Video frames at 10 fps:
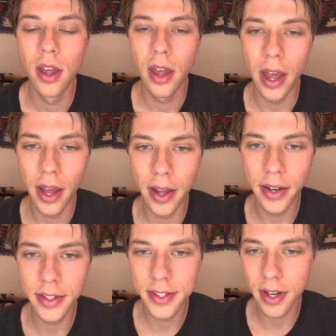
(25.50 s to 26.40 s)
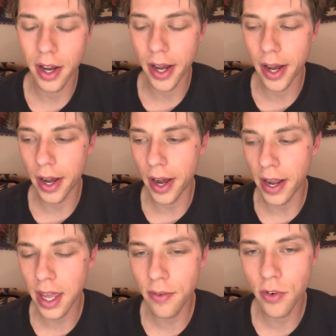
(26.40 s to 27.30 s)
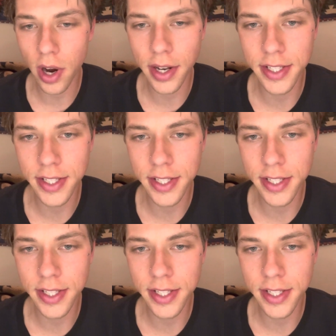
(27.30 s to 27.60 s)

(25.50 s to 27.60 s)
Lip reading: And I gave credit